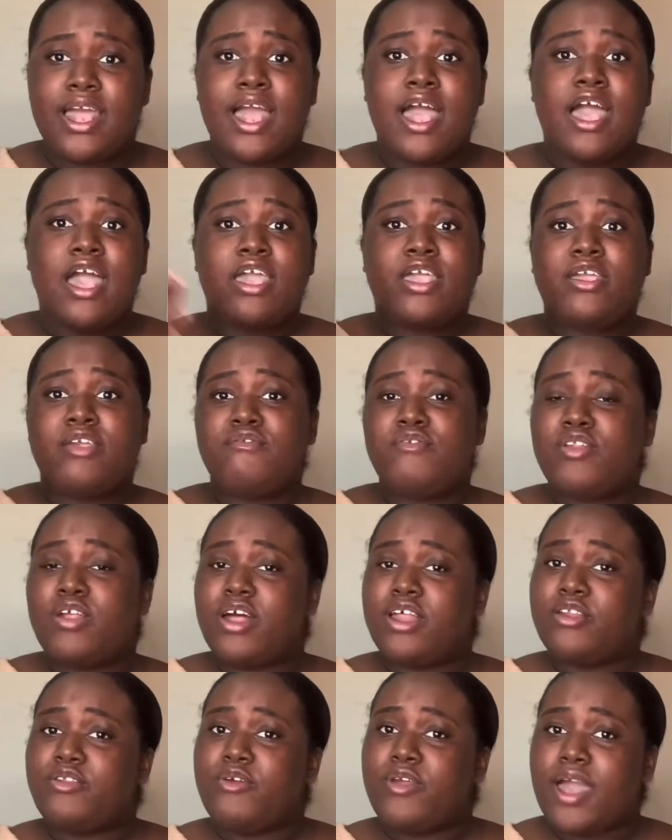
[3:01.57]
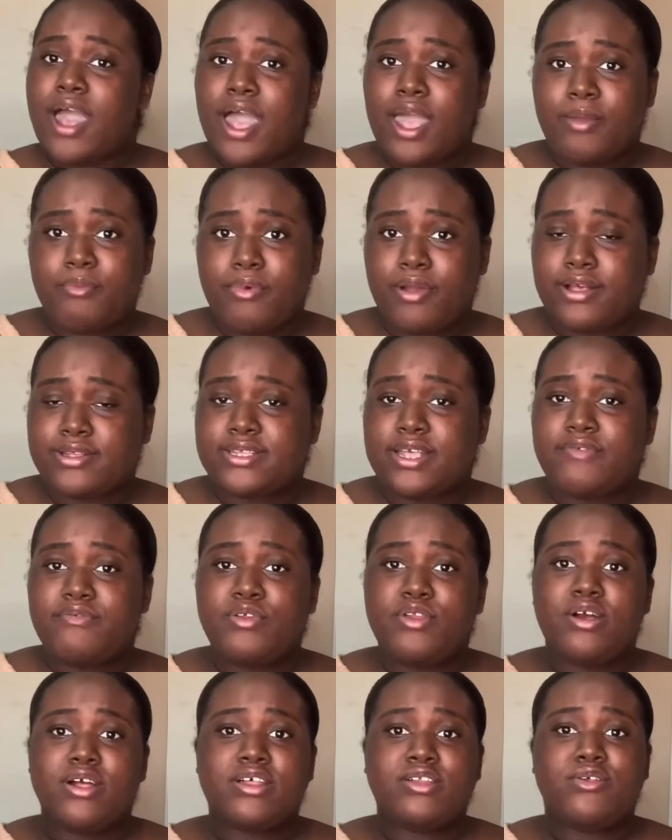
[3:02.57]
you know how to do your eyebrows, if you know
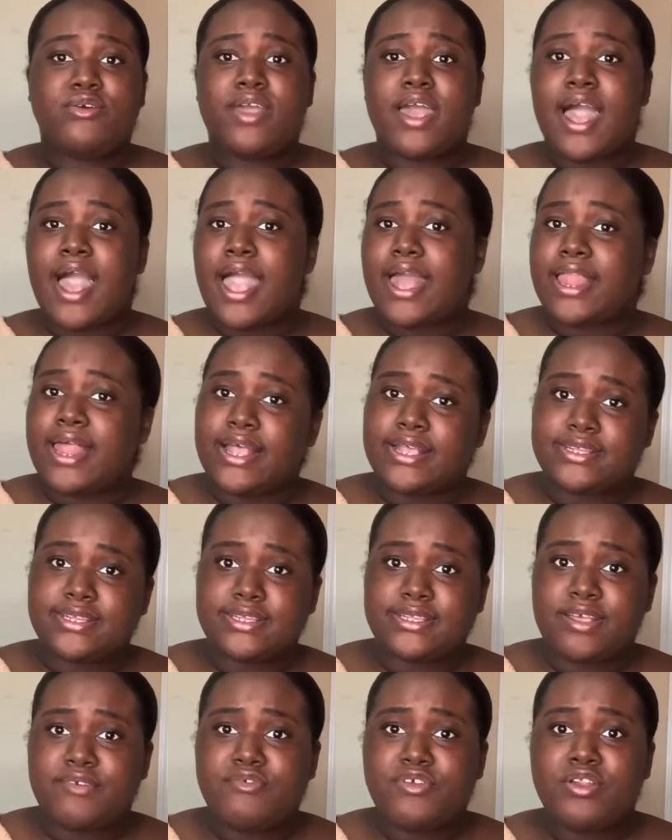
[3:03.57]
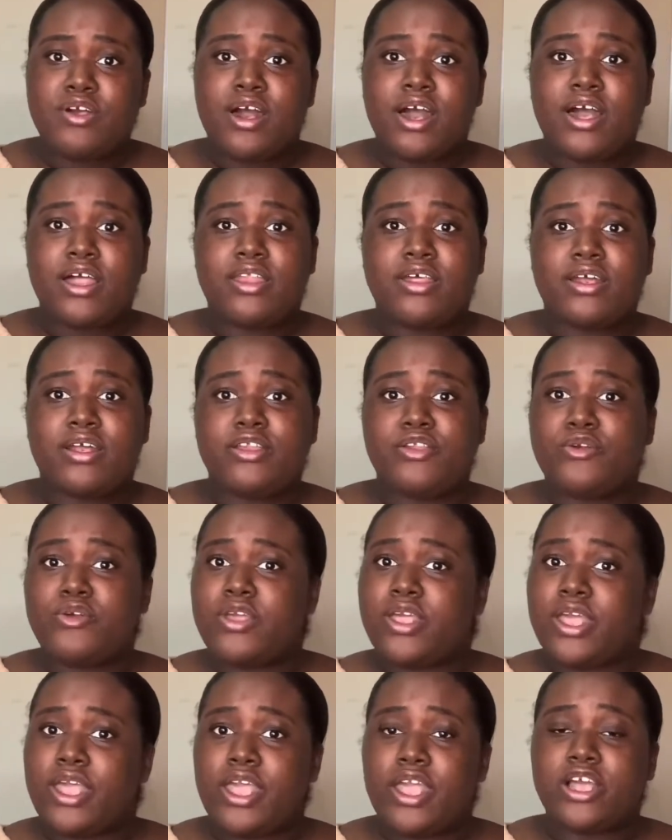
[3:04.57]
how to do your eyelashes, if you know how to do your
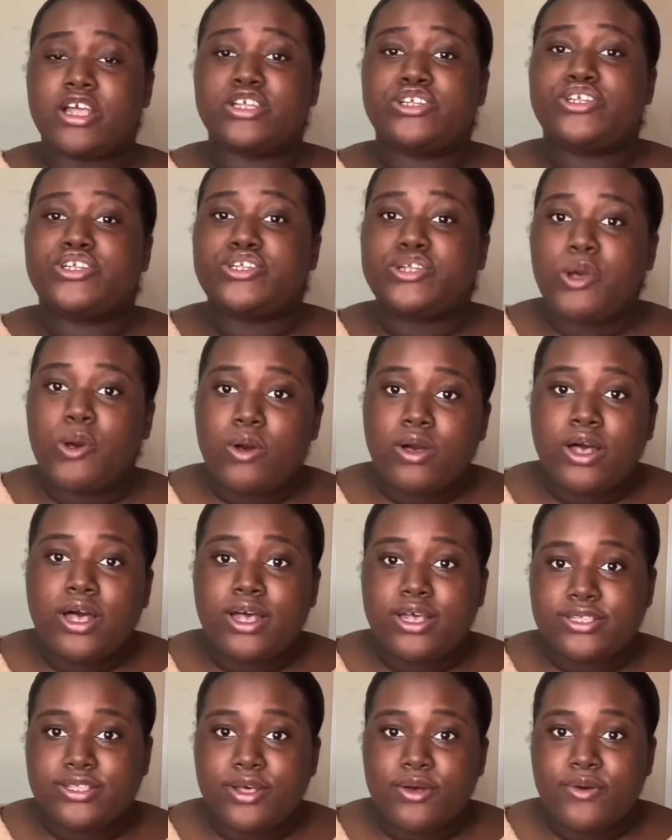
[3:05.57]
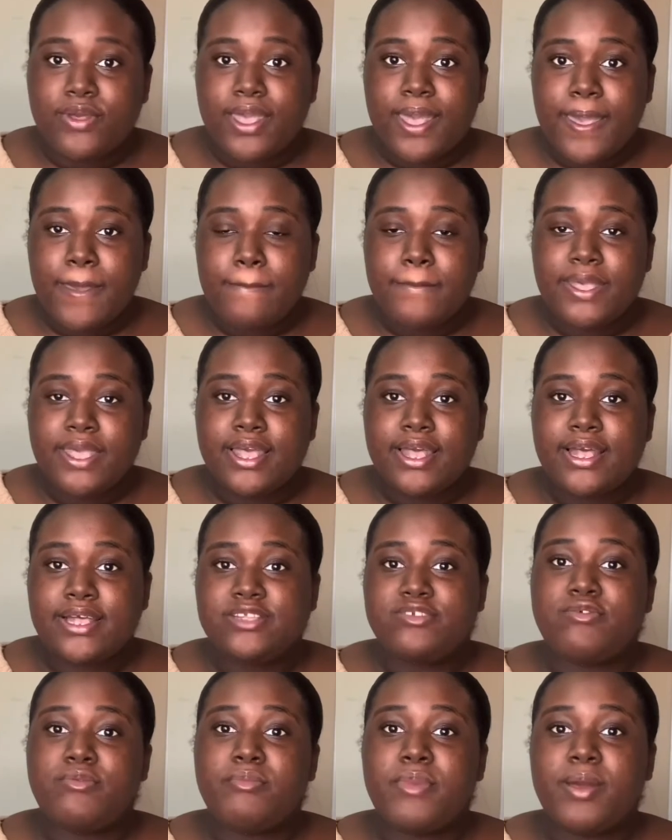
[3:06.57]
hair, show us. Okay, because
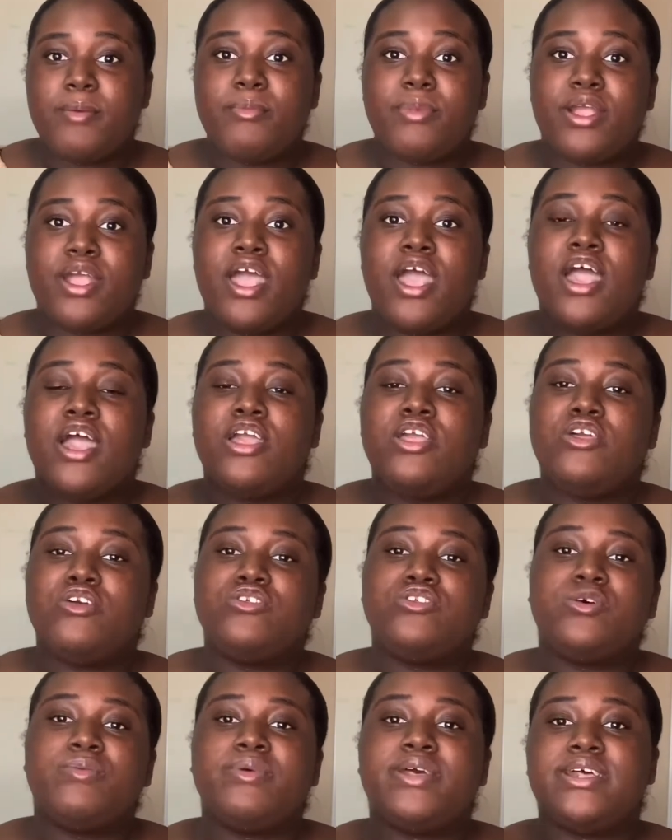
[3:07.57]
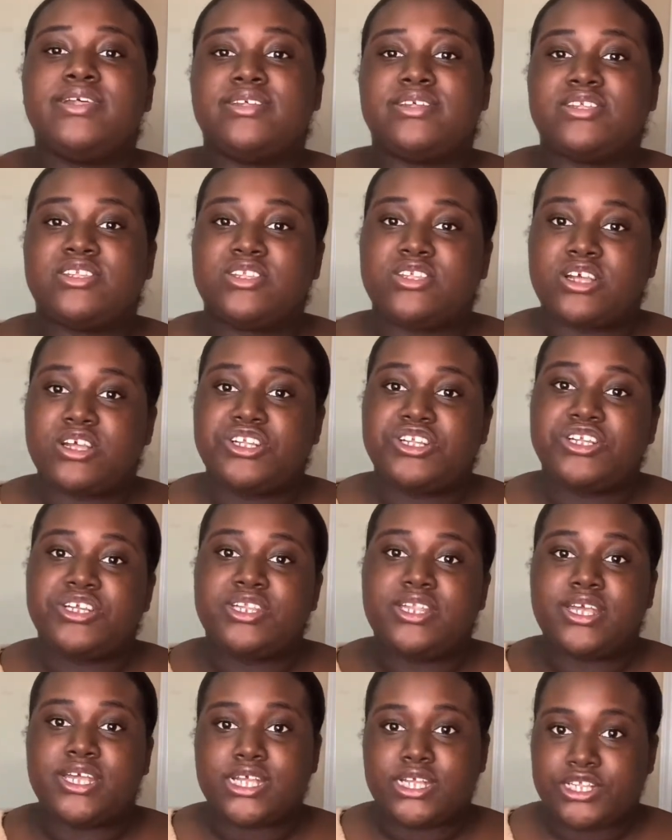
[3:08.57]
remember, YouTube is a searching
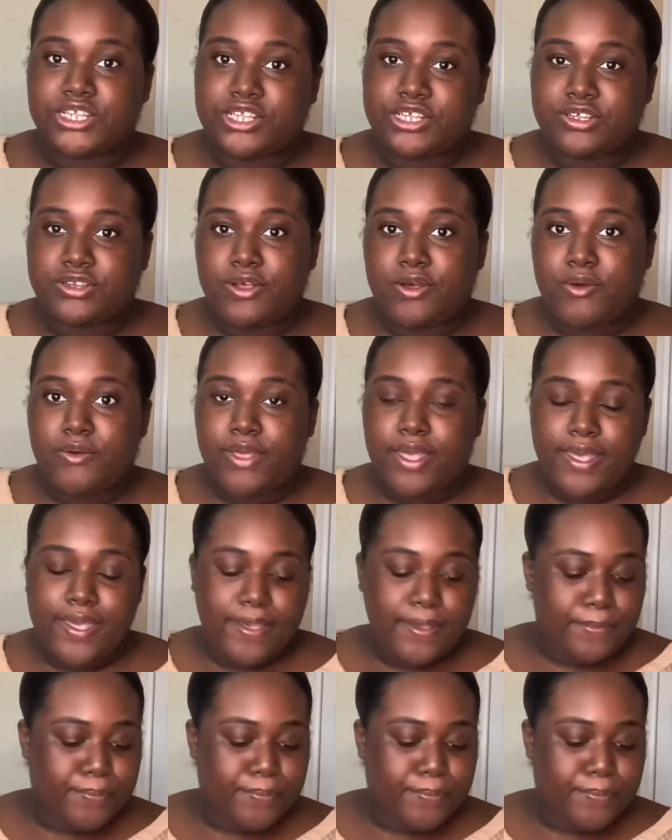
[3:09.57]
engine. Okay,